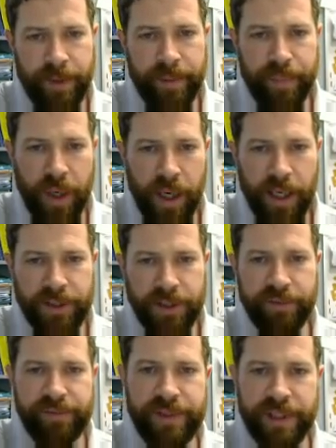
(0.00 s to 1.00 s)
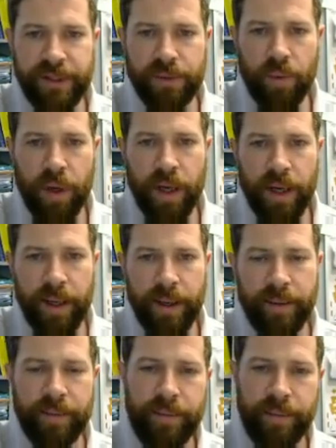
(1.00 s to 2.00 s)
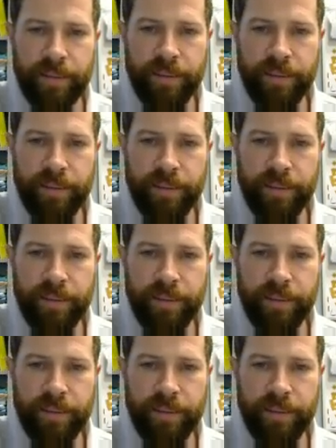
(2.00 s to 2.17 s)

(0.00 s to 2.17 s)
Here's my positive 6y.